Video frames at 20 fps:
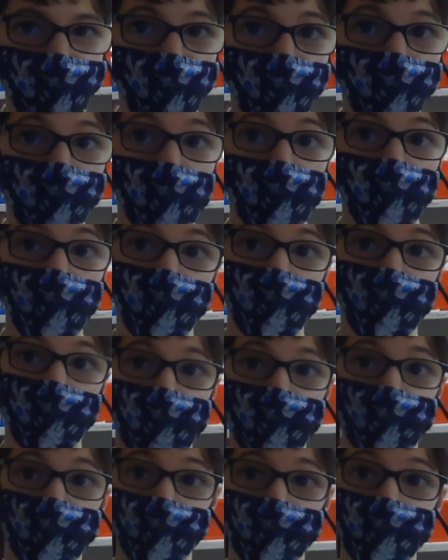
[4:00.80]
broke out
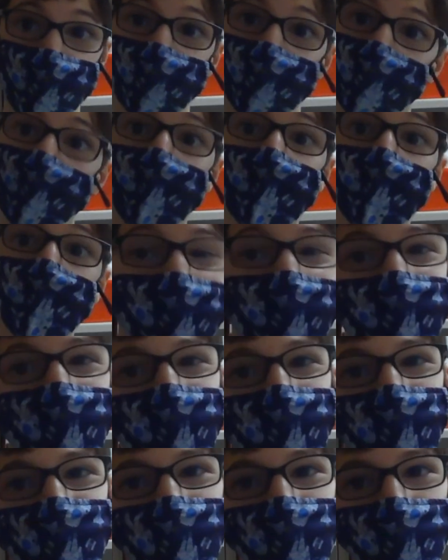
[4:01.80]
into the
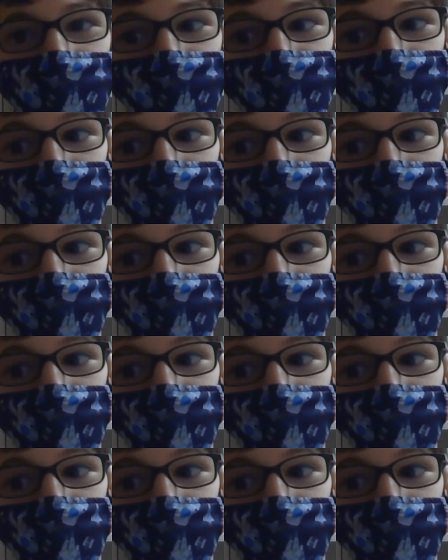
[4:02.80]
Revolutionary